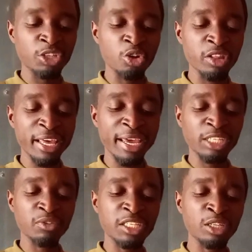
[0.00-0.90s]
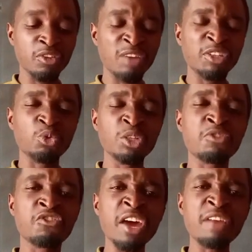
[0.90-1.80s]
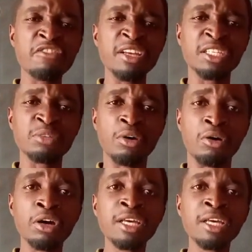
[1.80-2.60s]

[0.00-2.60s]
So the height of the center of gravity was very, very small.